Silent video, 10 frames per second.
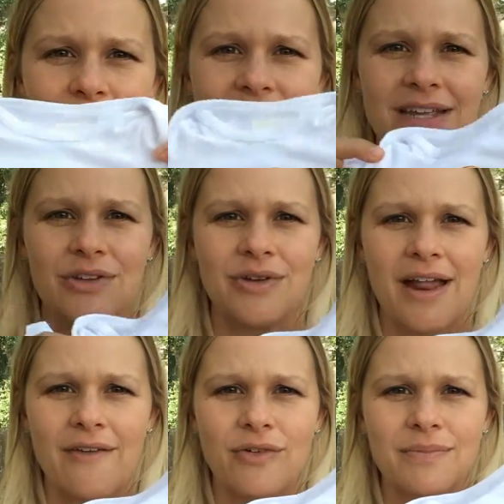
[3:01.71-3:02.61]
printing you could
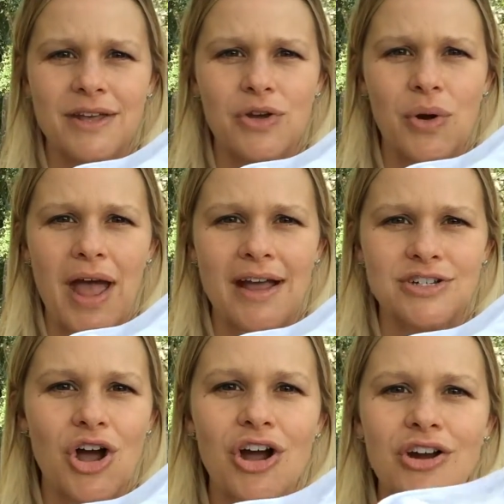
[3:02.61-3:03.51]
have one big
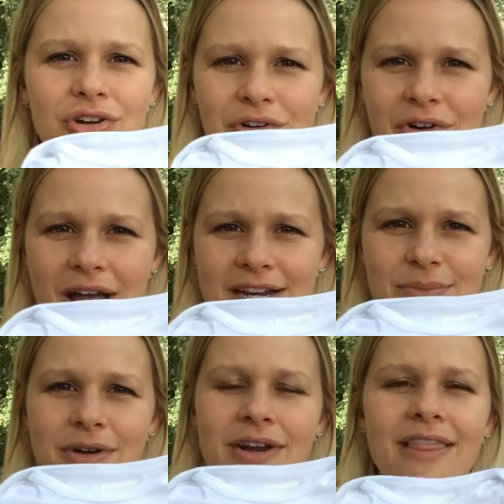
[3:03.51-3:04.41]
cracked heart or
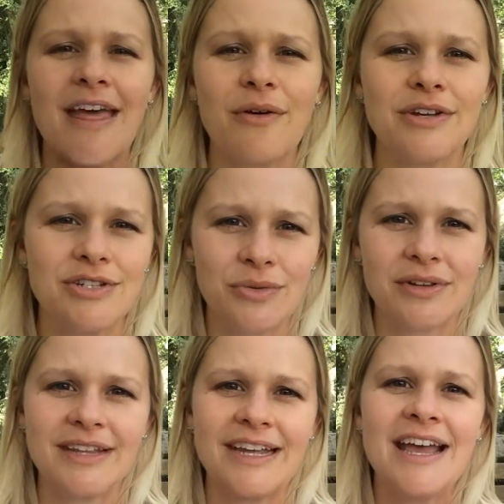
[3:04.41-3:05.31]
cracked bird and that would
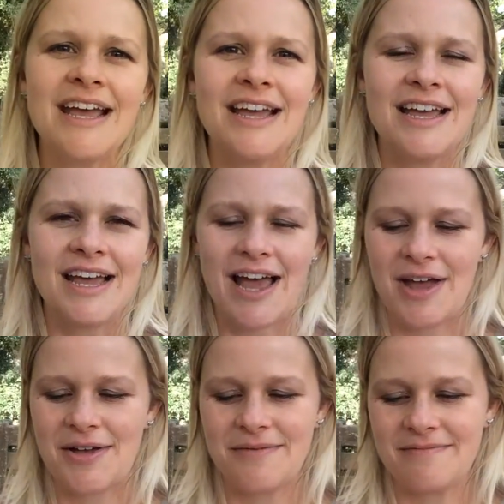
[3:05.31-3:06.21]
totally
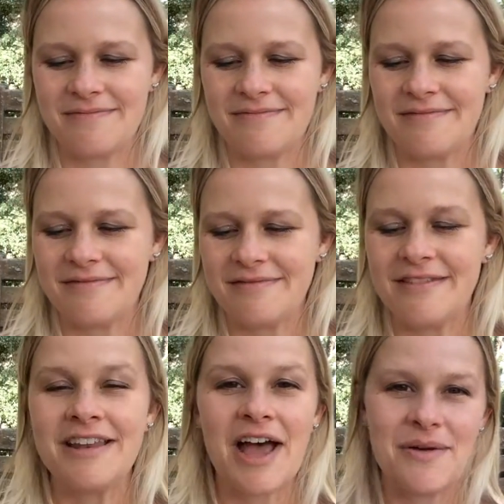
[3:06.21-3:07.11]
um,
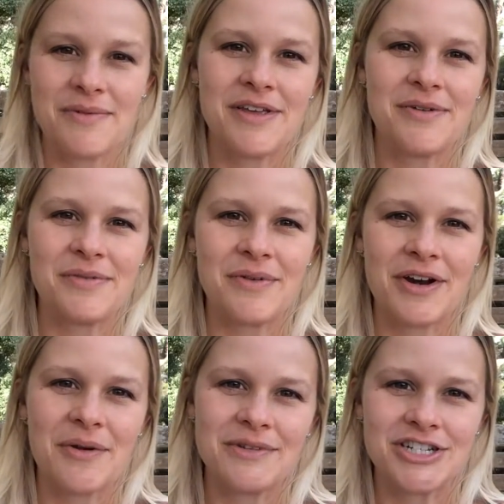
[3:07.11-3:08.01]
not be
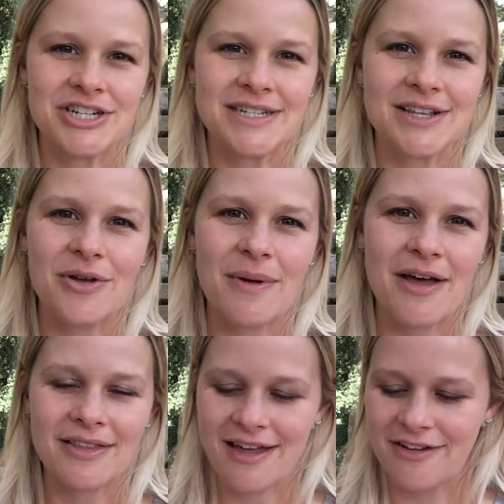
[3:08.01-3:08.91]
what our mission is all
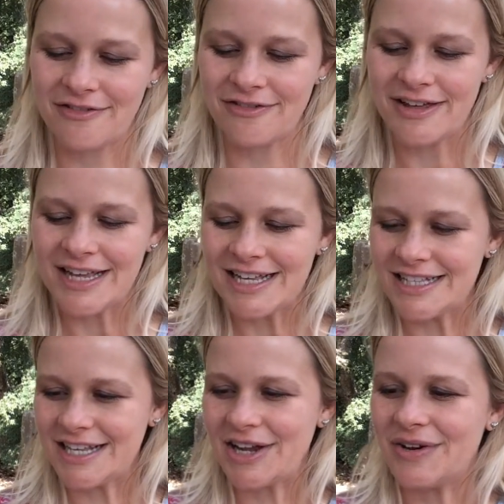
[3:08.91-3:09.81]
about love
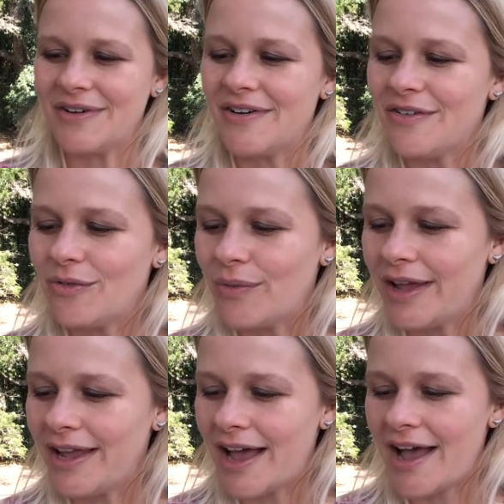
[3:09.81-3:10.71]
so
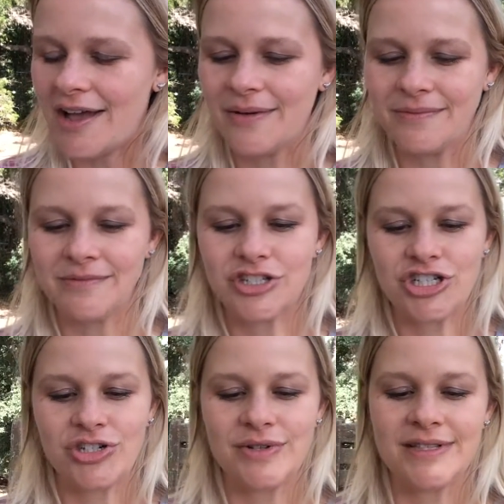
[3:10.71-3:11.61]
we um,
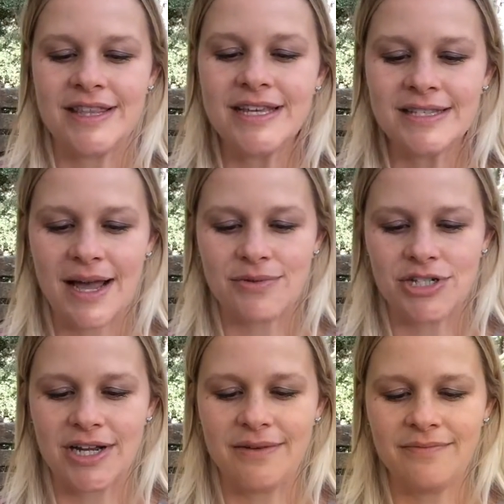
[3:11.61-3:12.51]
choose this
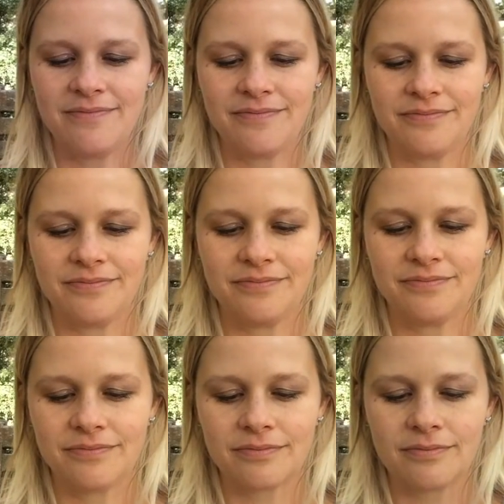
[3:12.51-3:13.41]
option
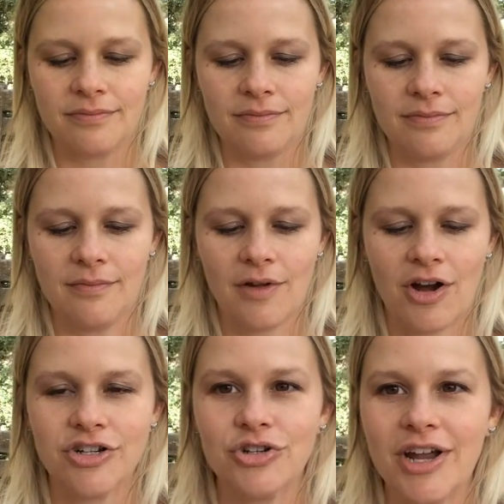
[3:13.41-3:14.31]

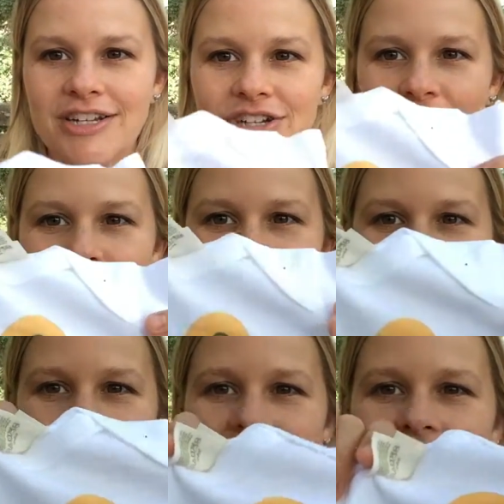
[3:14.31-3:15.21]
our direct to garment
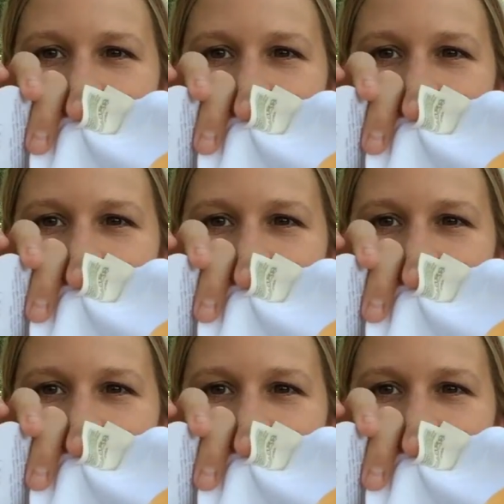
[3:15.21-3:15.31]
print